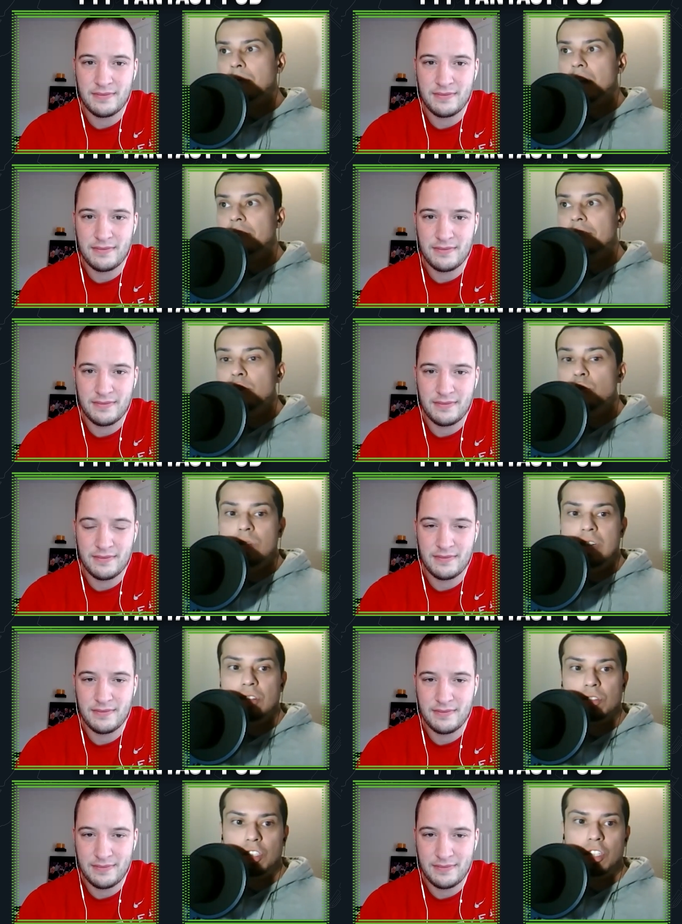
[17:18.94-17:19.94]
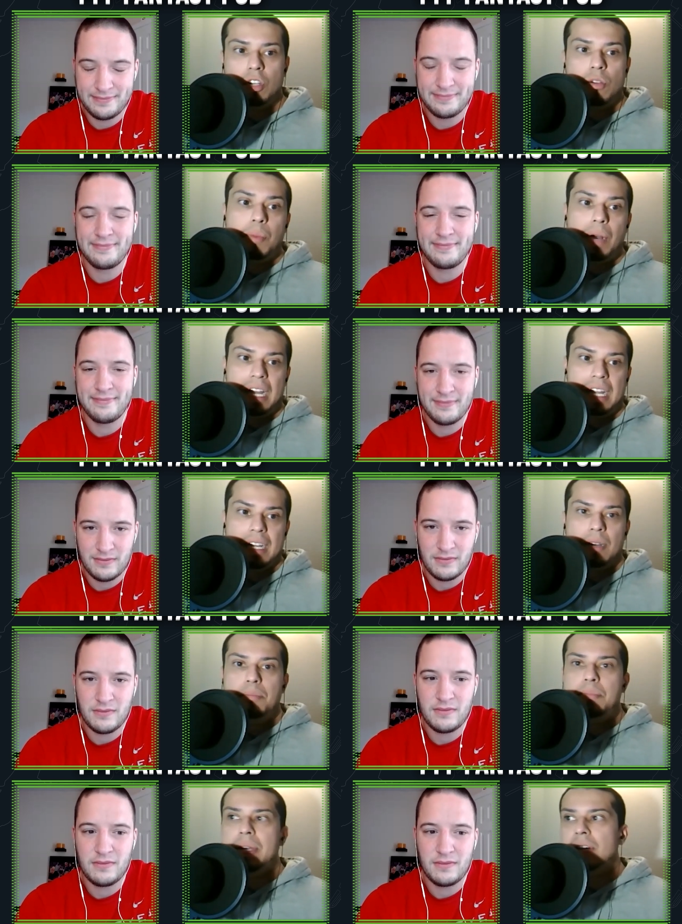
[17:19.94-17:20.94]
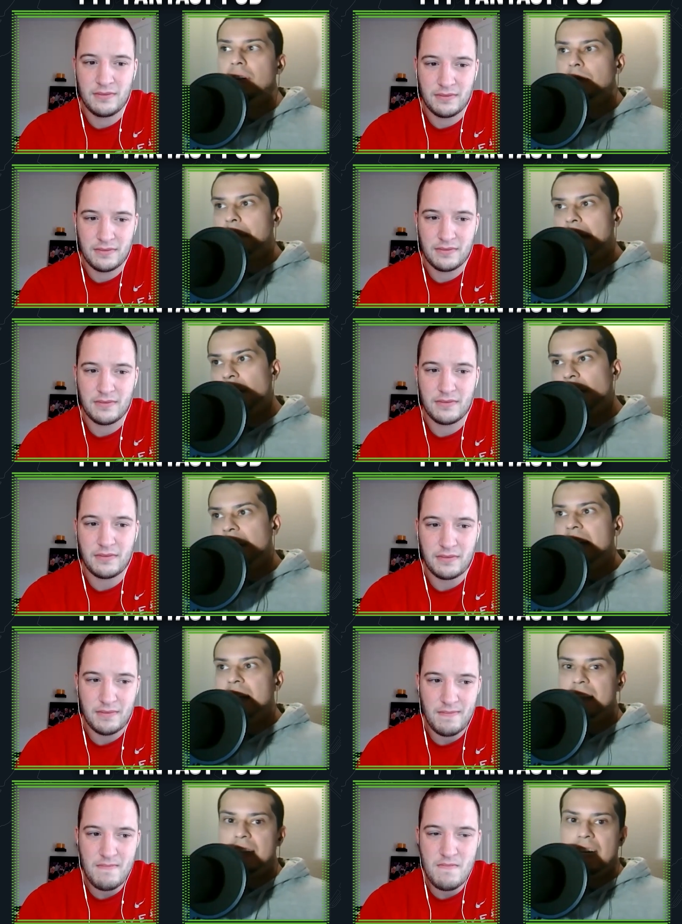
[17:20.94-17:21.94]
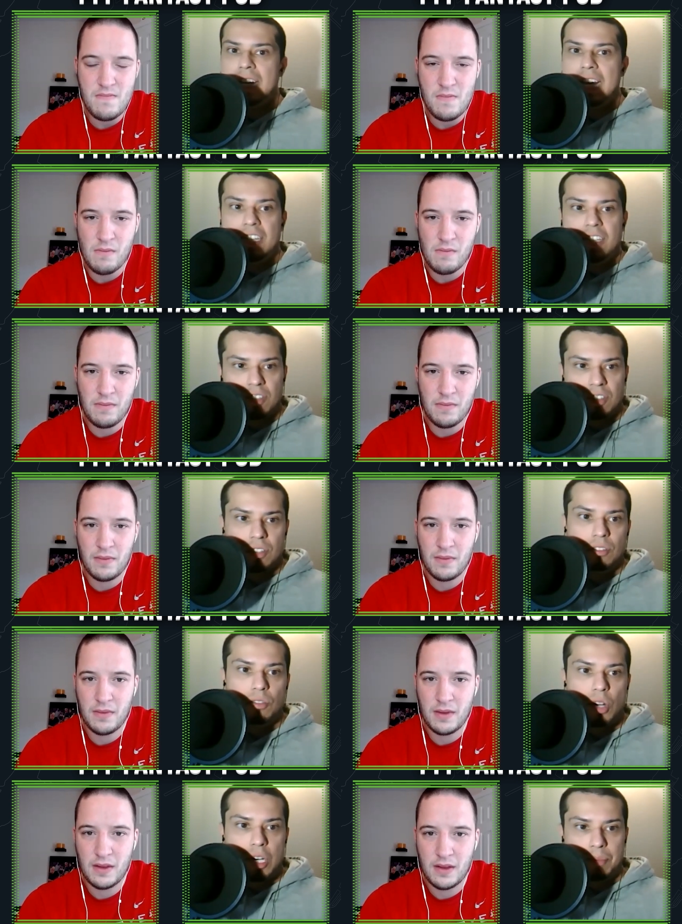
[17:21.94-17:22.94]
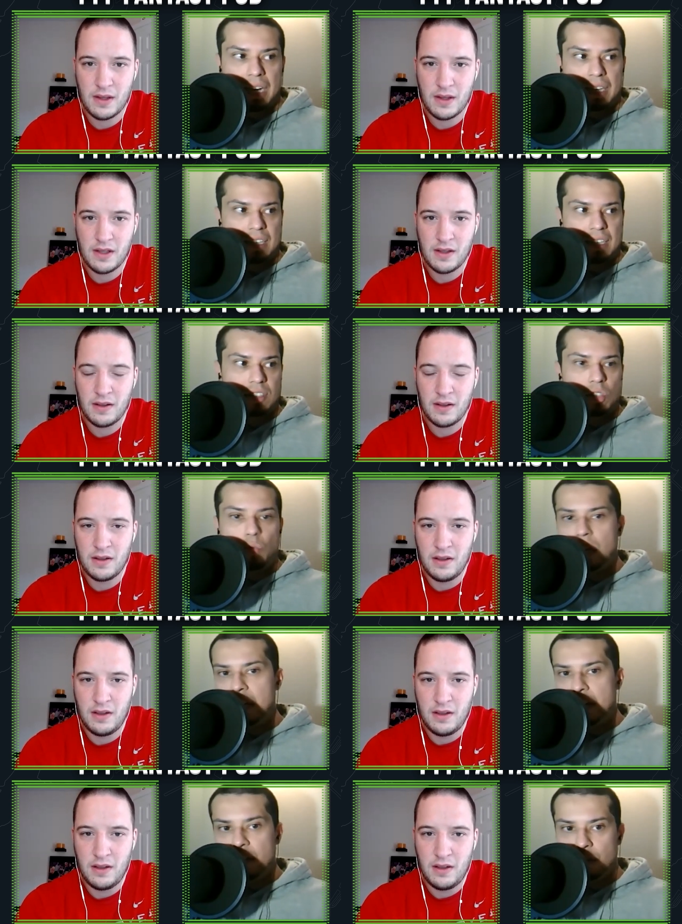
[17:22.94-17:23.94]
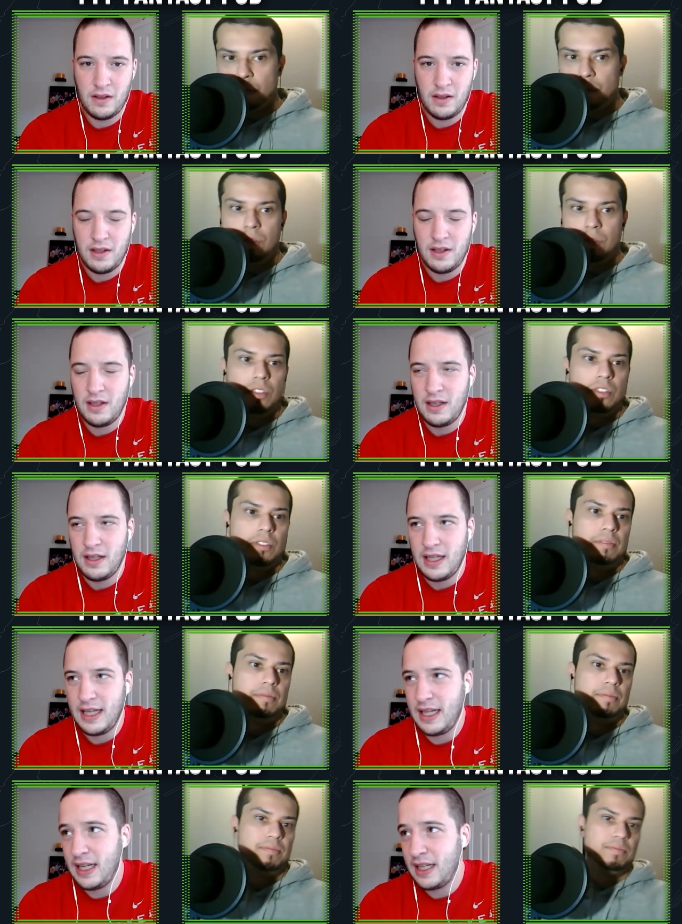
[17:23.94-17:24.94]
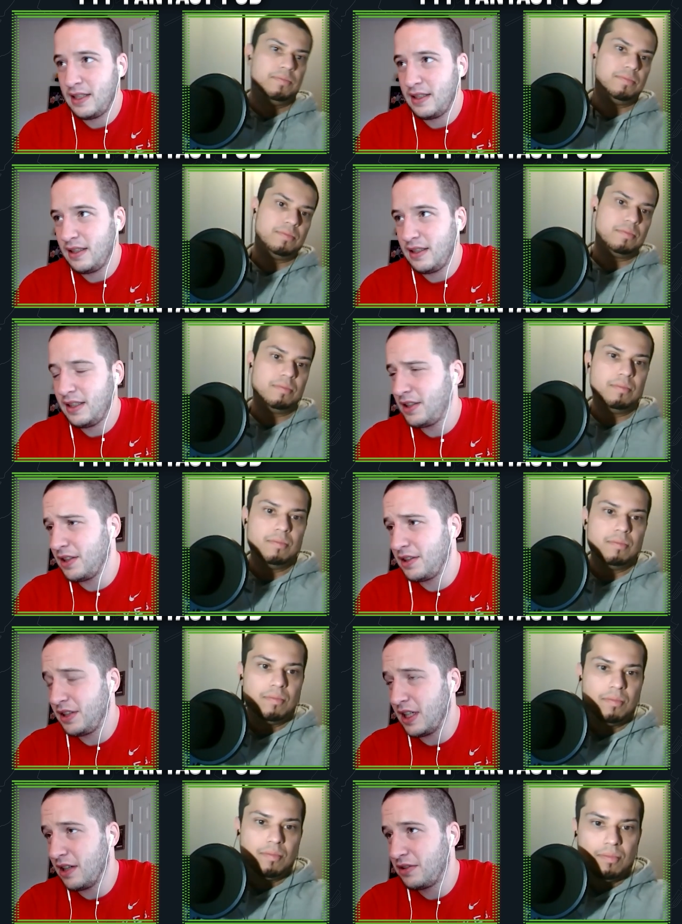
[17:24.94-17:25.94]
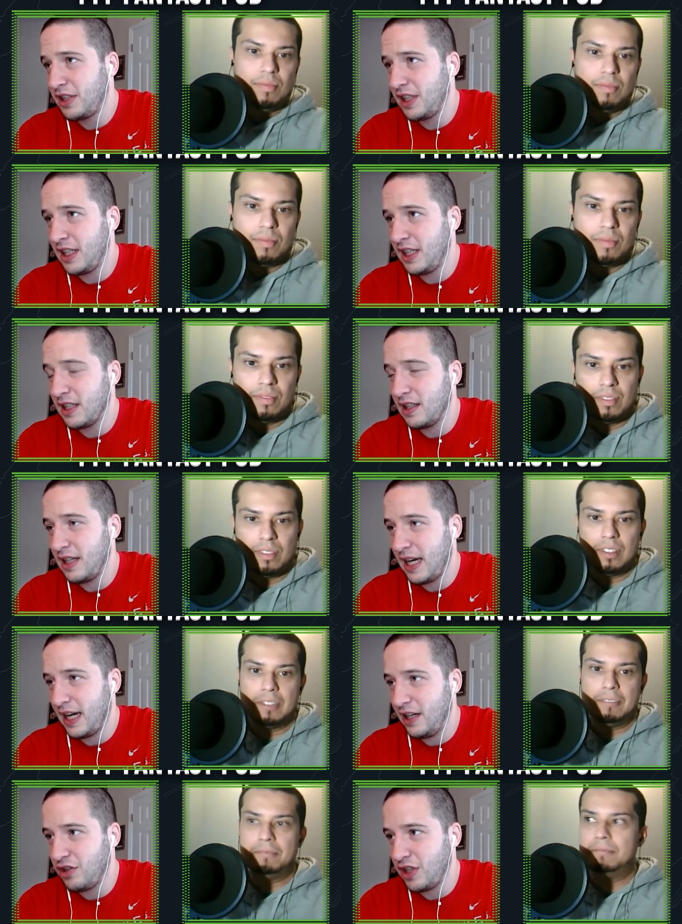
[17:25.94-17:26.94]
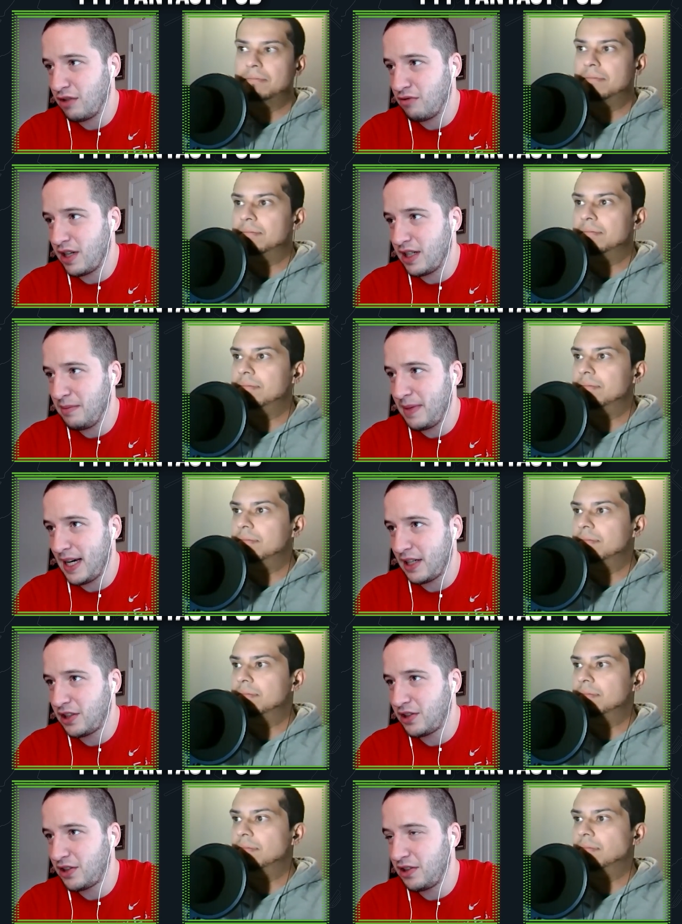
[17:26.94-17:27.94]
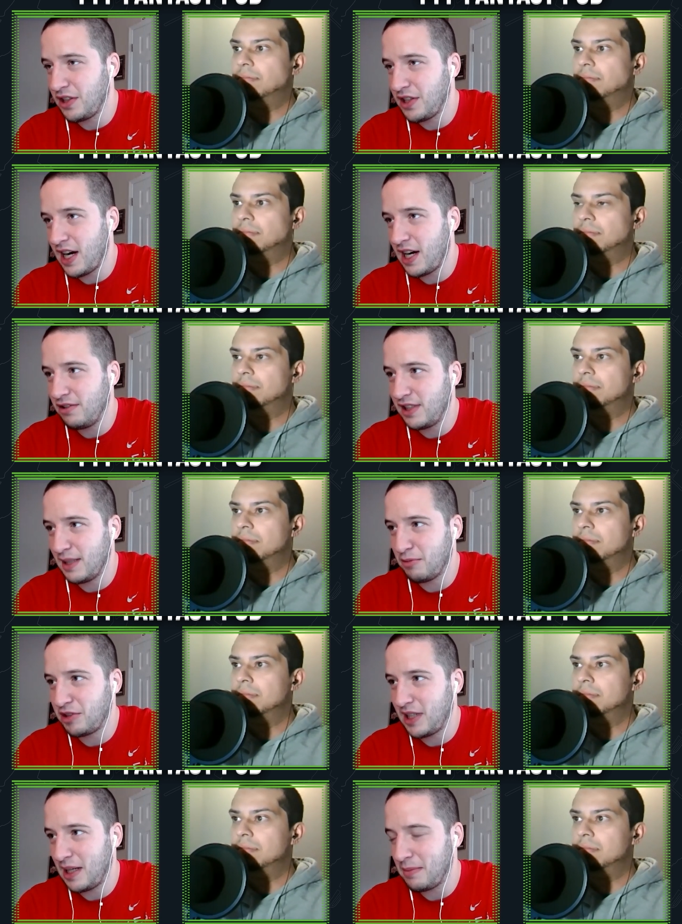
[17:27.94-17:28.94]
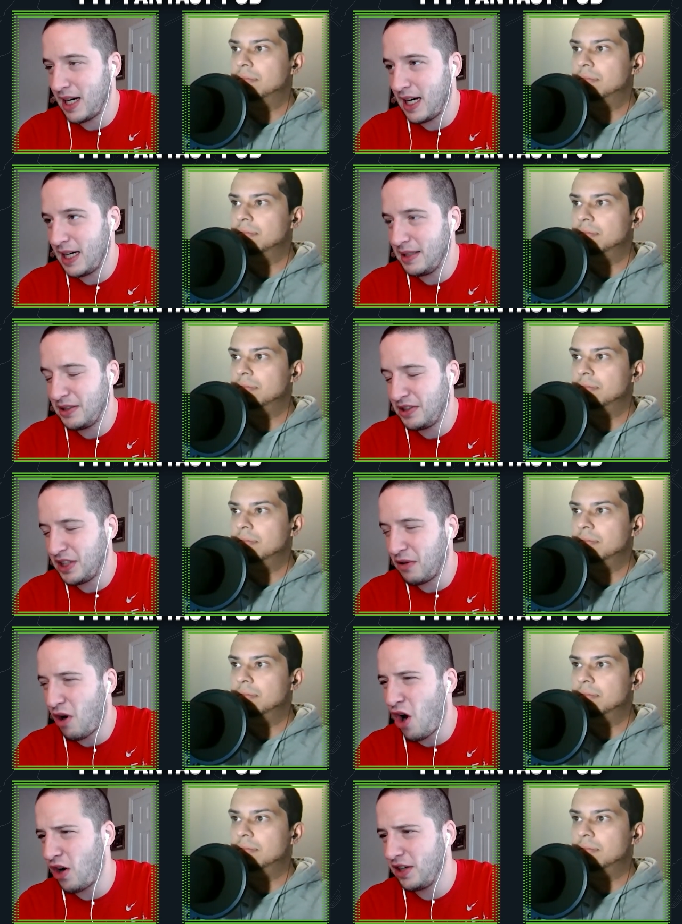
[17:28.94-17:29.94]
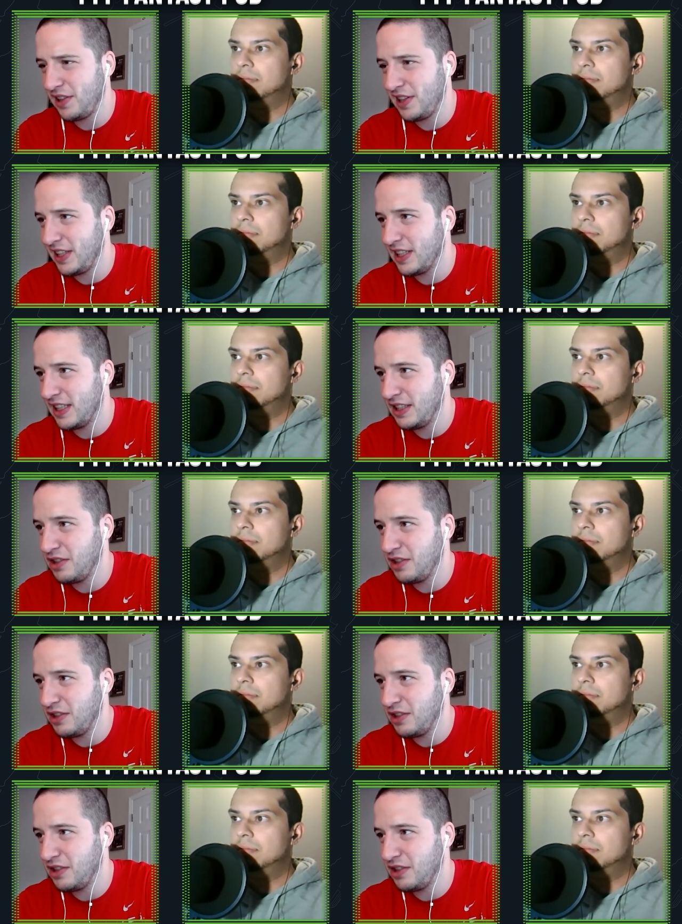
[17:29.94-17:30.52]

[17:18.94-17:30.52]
Speaker 1: a few years ago by a bigger amount than any other running back that's 28 years old.
Speaker 2: And this is, you know, seeing a aging running back start to not resemble same guys. you know, hardly a